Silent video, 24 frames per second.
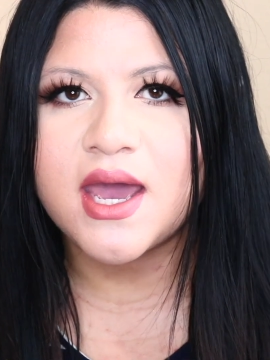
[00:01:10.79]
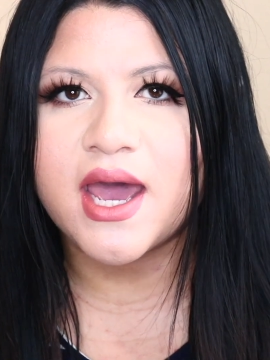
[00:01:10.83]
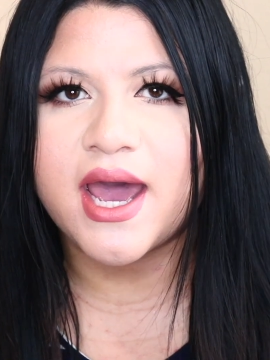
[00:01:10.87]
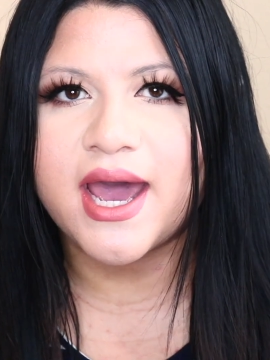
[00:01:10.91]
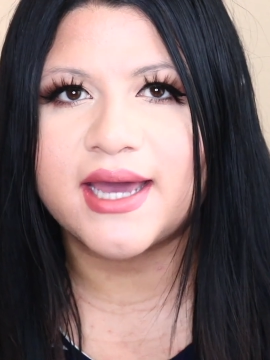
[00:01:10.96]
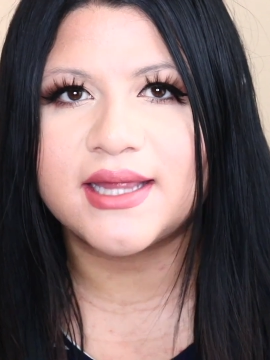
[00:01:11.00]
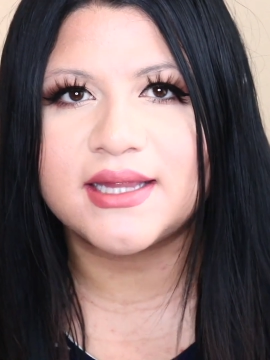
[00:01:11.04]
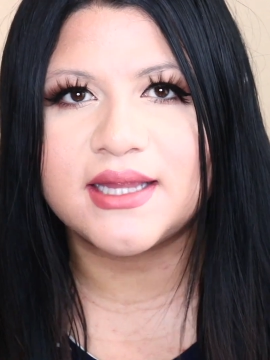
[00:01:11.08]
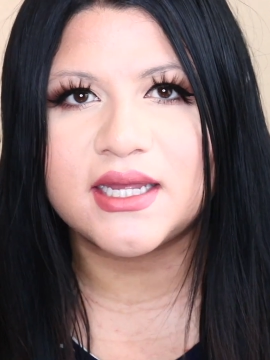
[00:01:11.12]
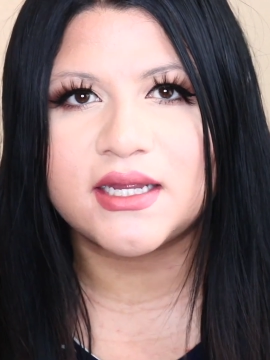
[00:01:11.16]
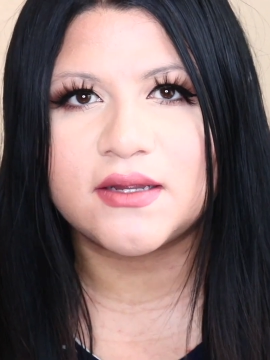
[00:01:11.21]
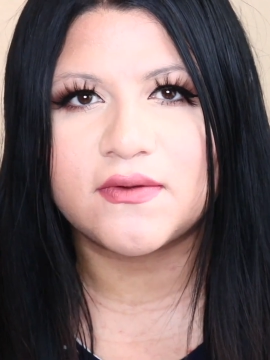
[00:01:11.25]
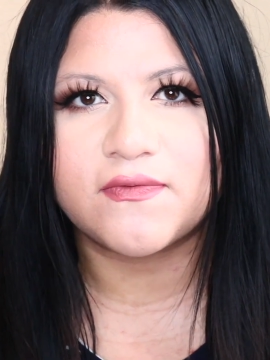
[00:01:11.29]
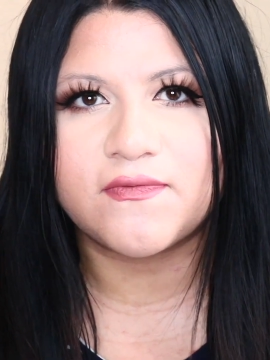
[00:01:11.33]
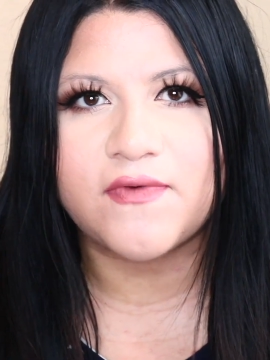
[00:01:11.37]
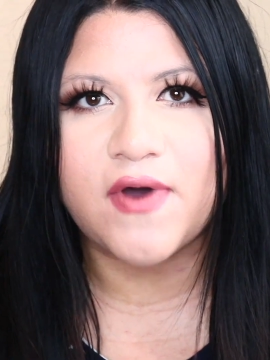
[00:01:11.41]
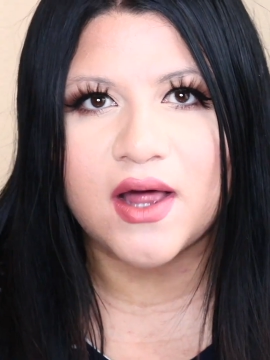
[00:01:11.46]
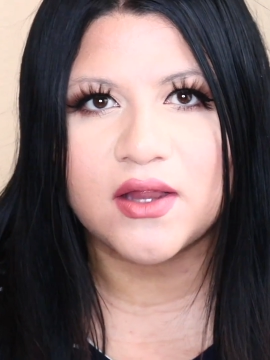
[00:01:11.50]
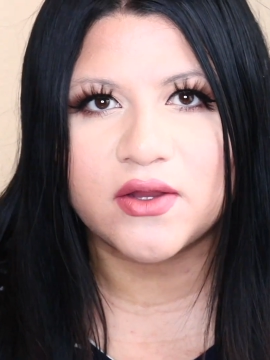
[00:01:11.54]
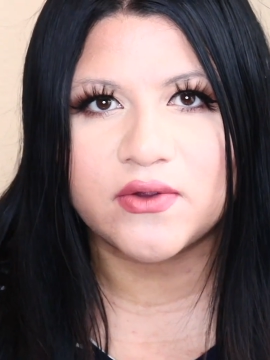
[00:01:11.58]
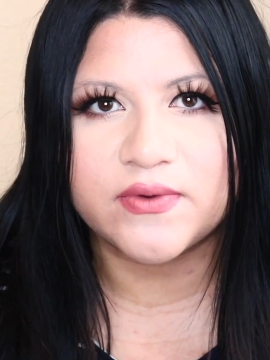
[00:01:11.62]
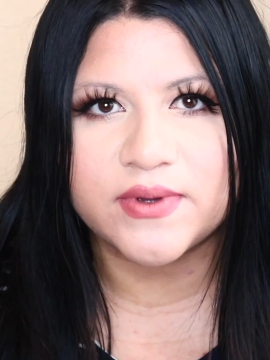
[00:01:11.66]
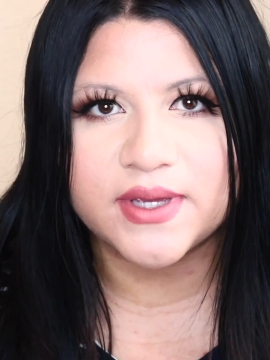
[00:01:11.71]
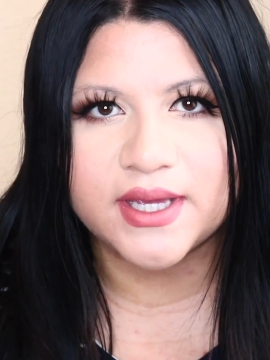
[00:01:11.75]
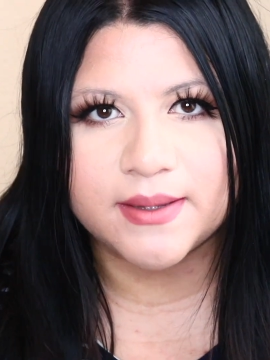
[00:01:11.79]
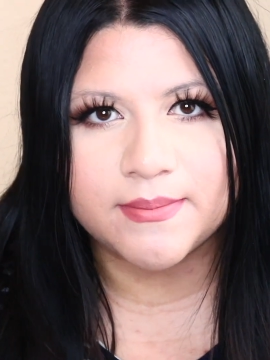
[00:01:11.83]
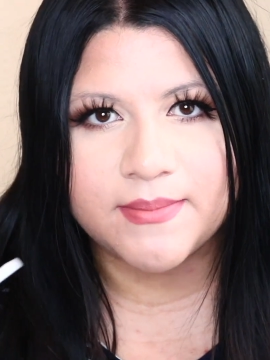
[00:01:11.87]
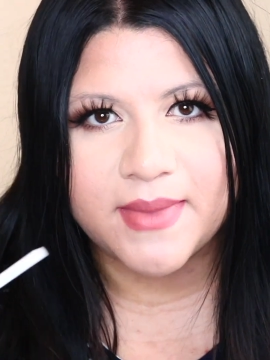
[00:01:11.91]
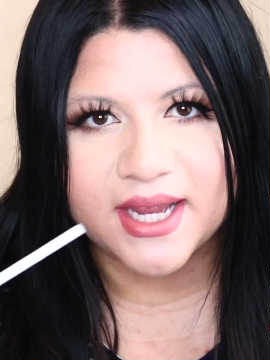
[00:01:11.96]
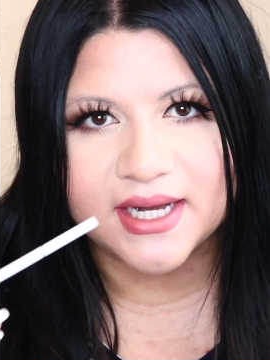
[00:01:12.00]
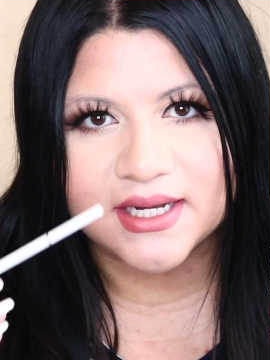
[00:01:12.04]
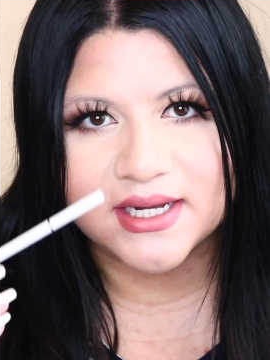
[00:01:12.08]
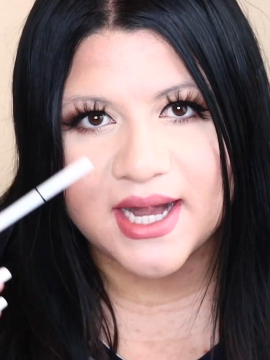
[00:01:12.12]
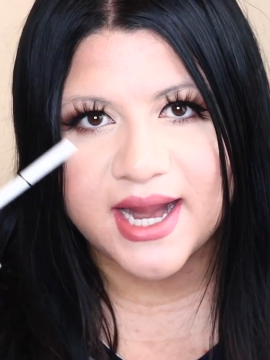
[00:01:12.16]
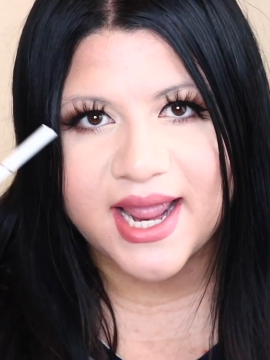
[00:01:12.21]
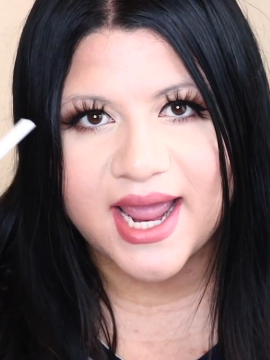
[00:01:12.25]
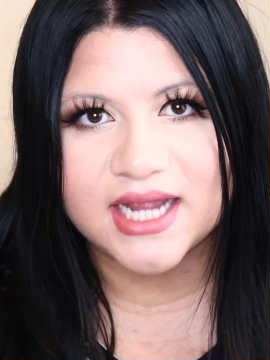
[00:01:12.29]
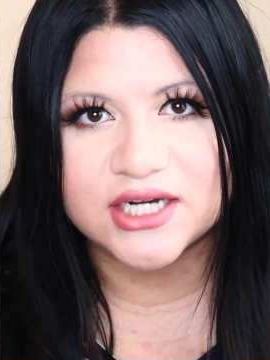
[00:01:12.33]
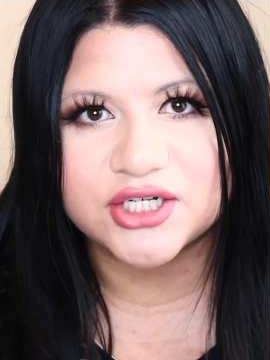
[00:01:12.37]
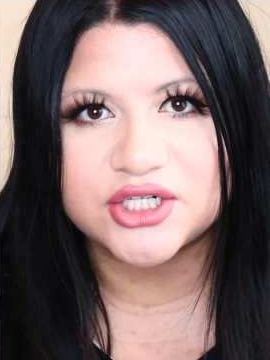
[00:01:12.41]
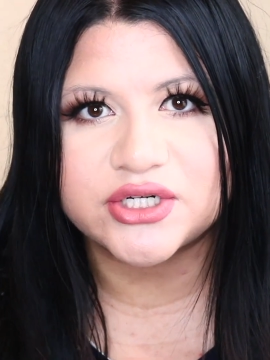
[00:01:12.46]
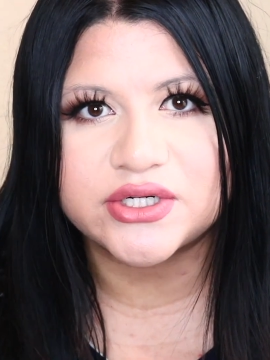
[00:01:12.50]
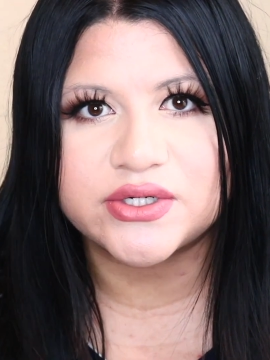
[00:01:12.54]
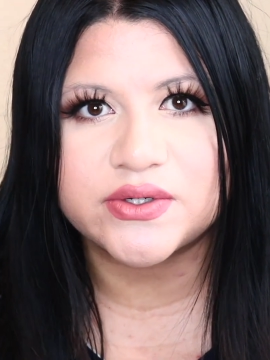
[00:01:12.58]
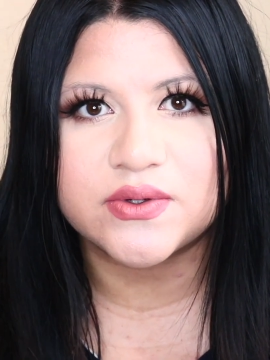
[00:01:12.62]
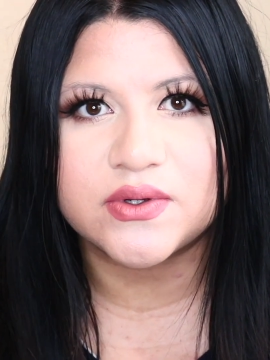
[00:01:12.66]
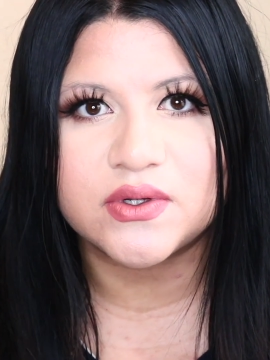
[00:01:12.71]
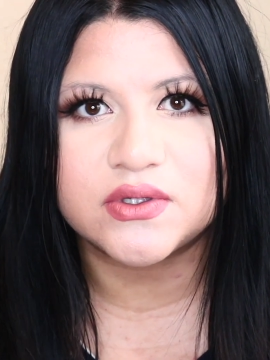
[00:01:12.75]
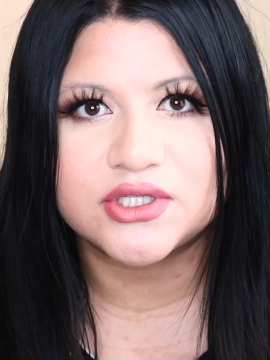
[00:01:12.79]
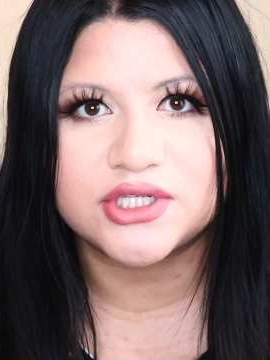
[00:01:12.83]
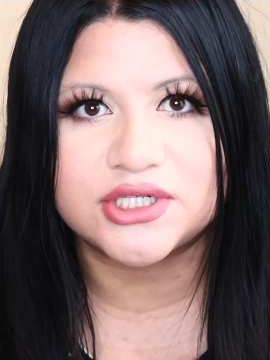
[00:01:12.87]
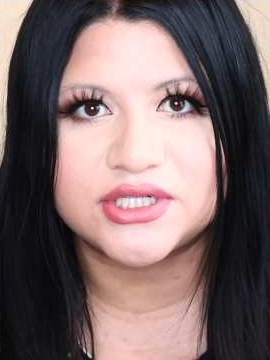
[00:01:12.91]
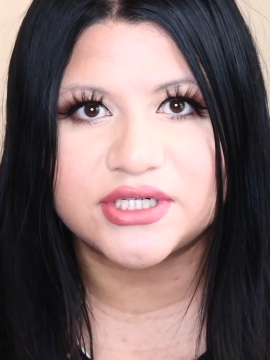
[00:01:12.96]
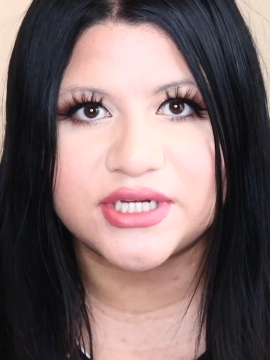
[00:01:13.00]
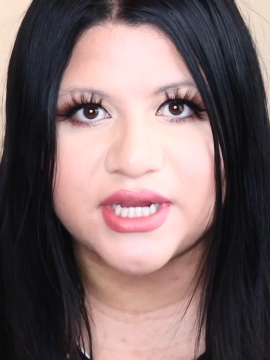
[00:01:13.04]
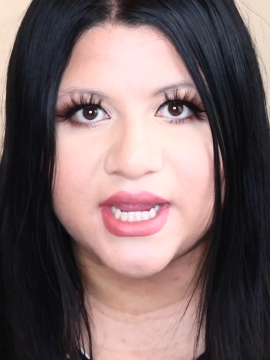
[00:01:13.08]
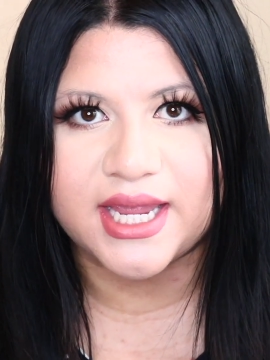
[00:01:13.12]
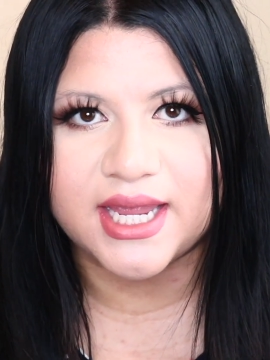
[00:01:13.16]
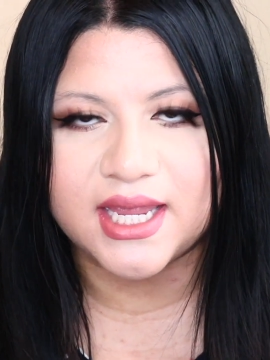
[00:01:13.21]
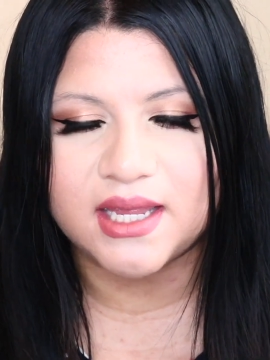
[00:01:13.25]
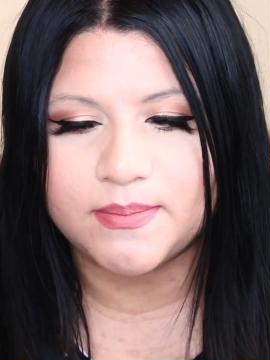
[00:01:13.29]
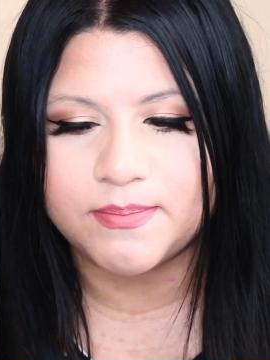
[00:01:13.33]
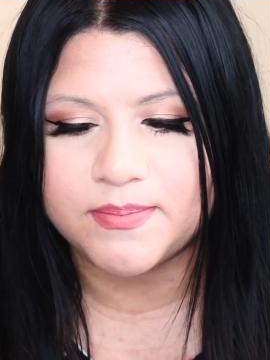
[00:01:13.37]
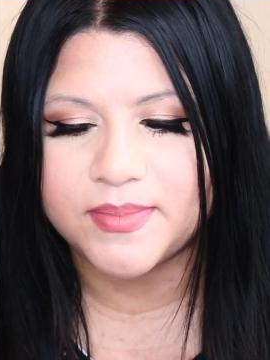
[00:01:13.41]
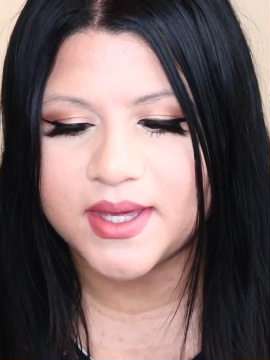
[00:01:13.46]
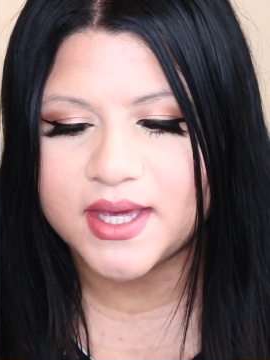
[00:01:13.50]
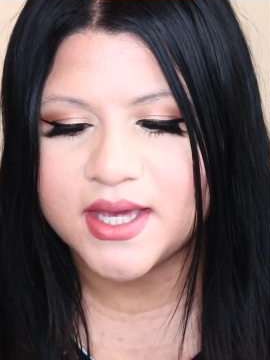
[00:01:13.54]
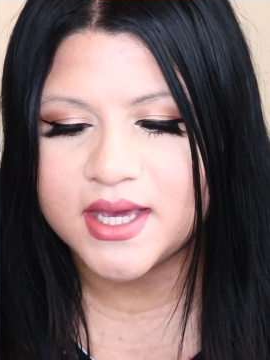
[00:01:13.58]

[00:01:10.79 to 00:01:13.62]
I like following my natural shape.